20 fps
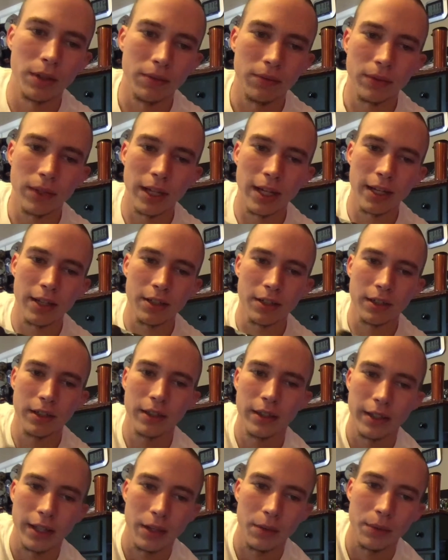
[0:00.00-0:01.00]
flash,
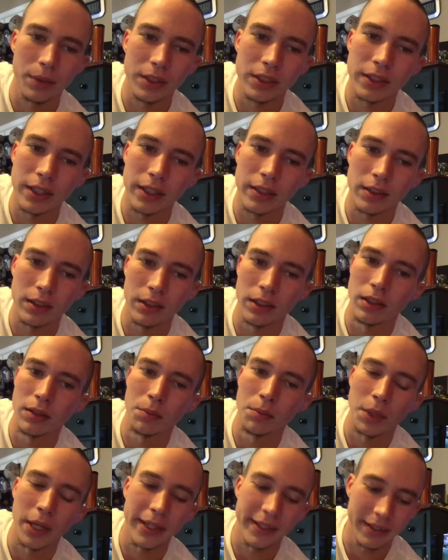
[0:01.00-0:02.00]
that resets it
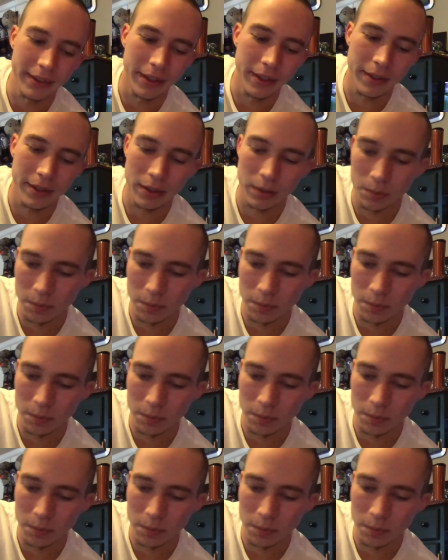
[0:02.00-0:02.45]
back to nothing.